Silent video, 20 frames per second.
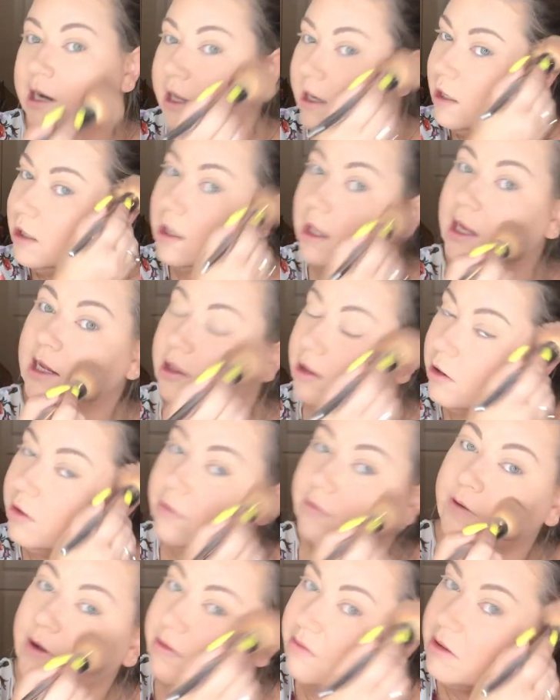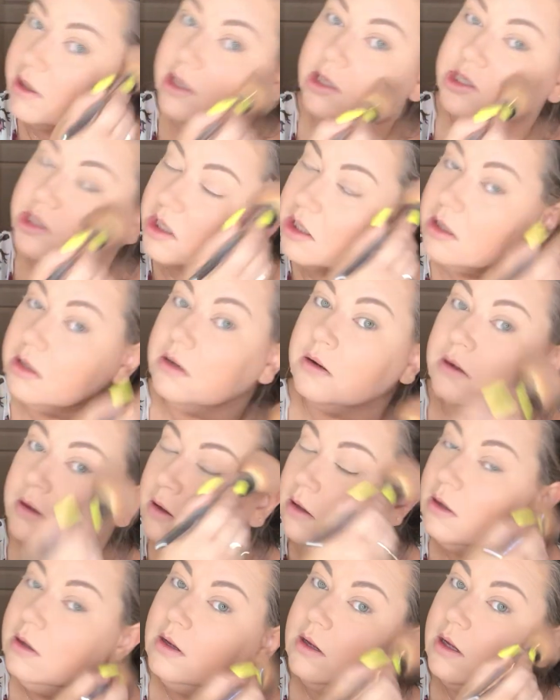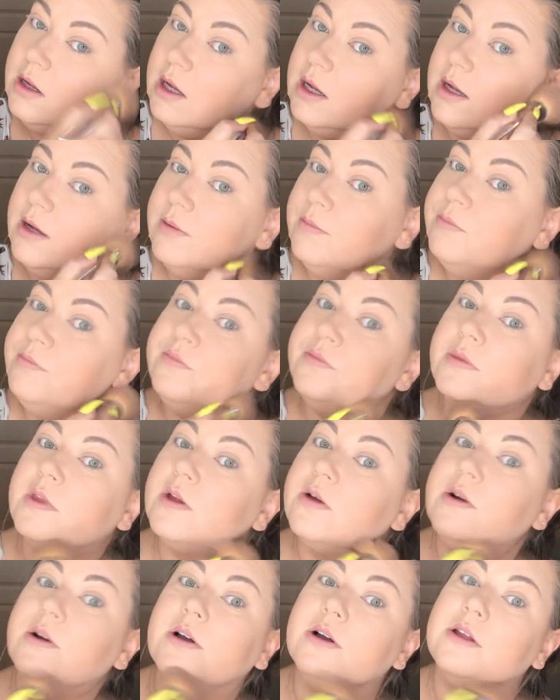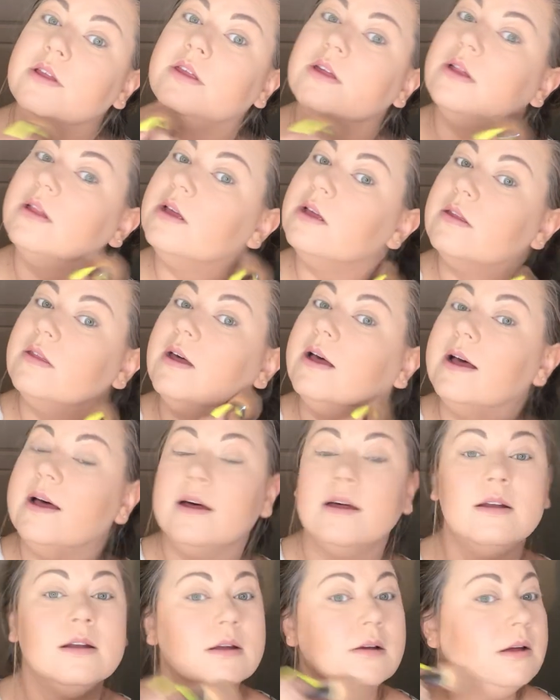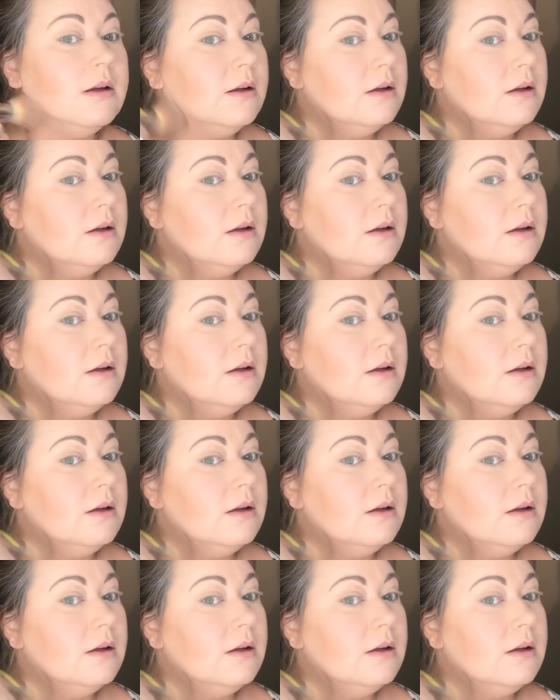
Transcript: I didn't like their foundation or anything like that.